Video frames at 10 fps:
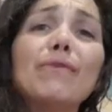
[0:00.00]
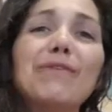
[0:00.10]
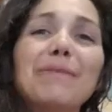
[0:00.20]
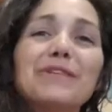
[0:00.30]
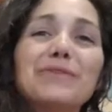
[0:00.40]

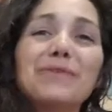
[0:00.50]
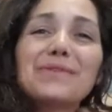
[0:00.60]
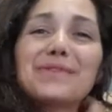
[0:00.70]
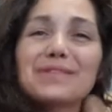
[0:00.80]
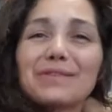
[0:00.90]
Oh, my
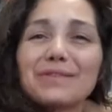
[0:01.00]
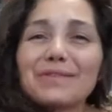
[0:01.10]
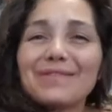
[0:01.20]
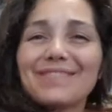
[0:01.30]
shoulder still.